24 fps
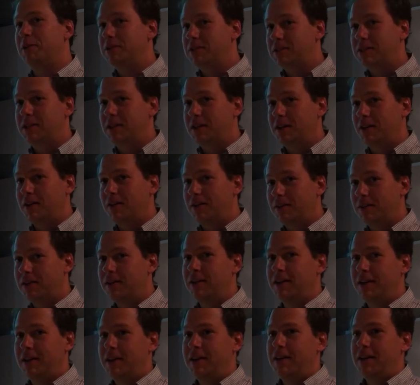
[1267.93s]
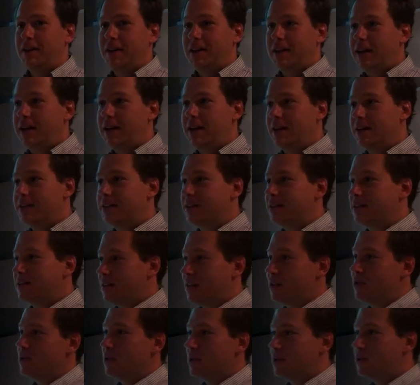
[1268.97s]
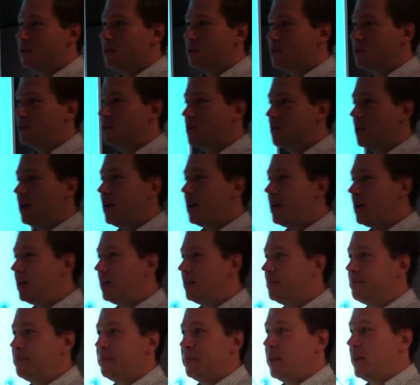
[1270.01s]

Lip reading: But still, it is essentially just a trade.